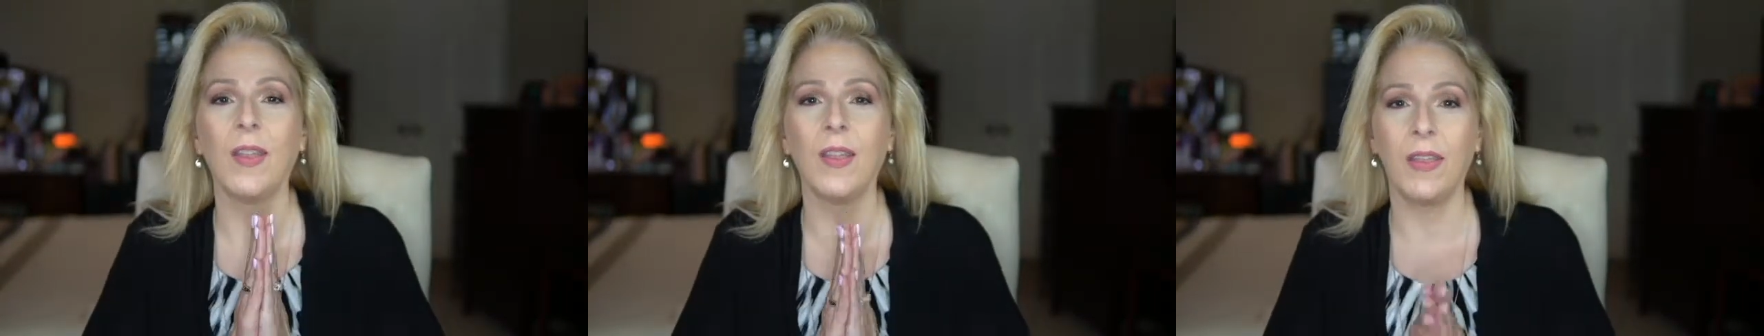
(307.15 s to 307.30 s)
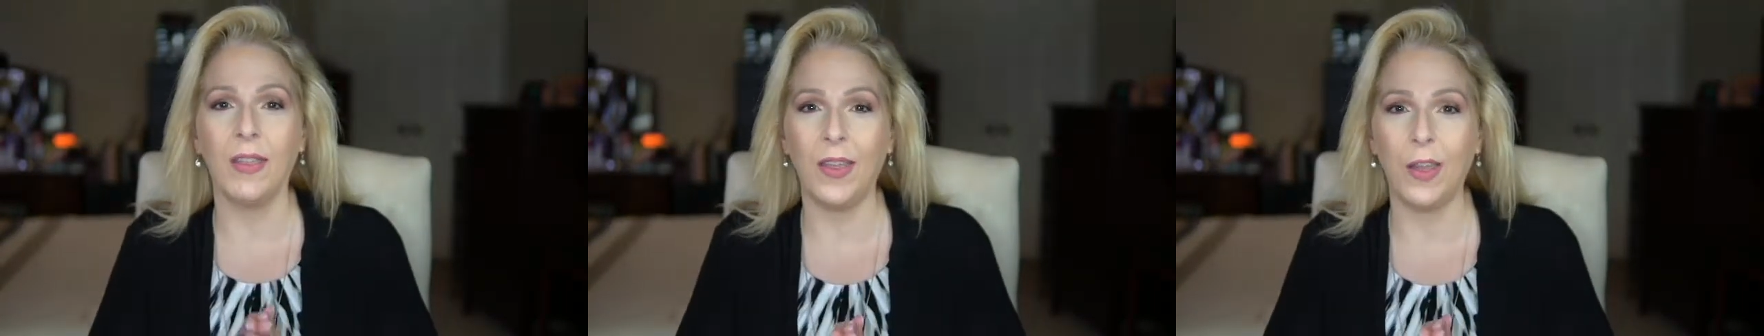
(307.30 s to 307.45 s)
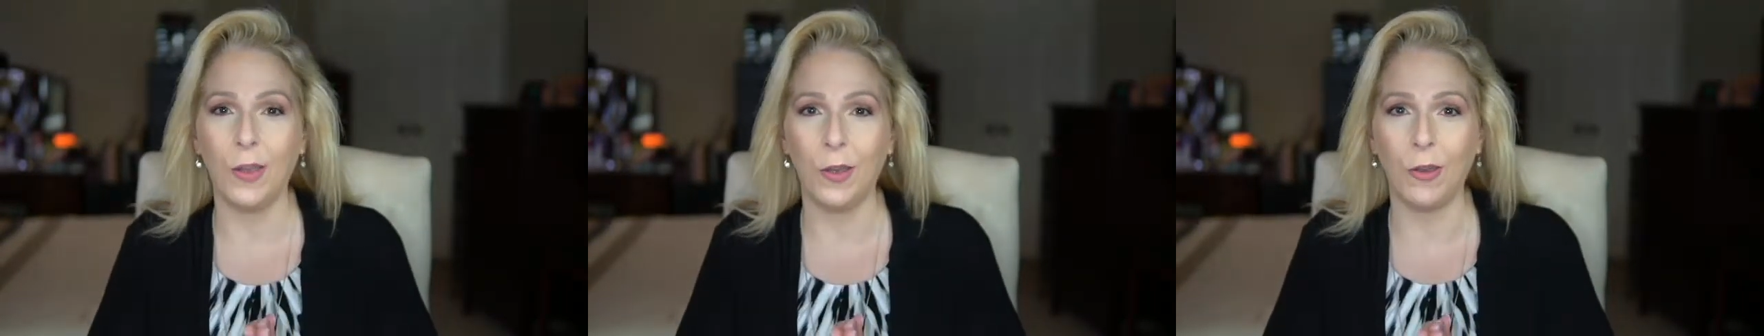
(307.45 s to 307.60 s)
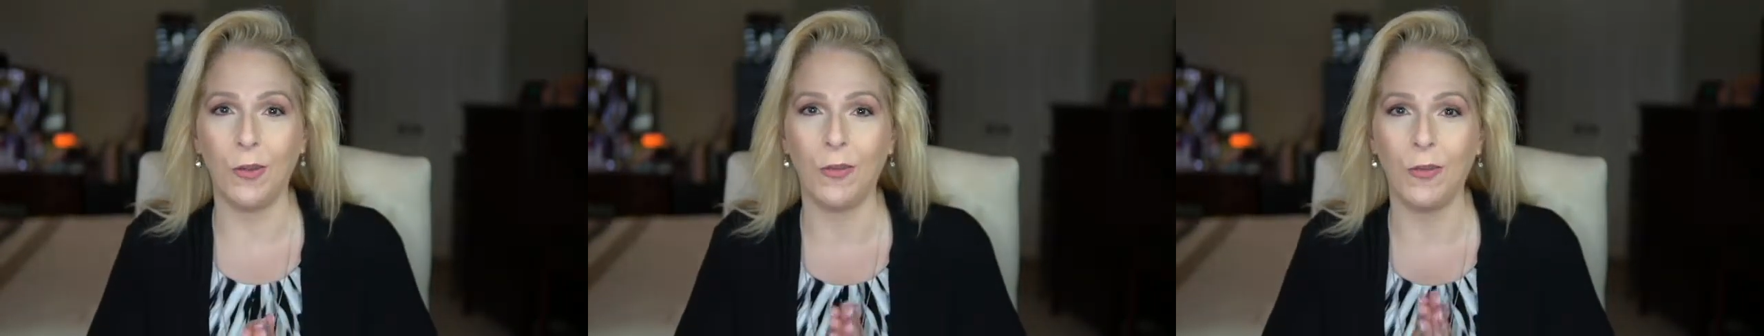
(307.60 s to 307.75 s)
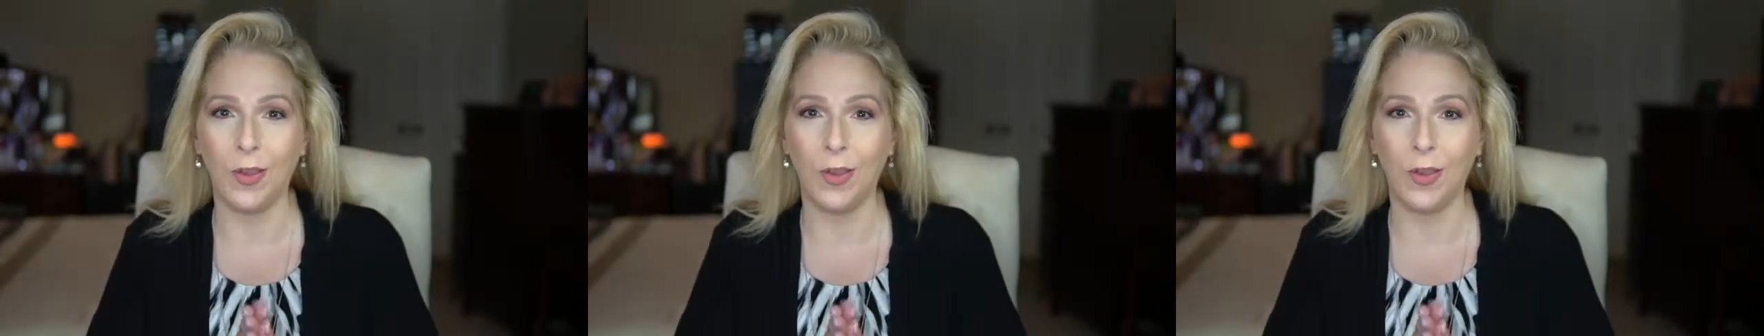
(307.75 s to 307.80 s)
Thank you,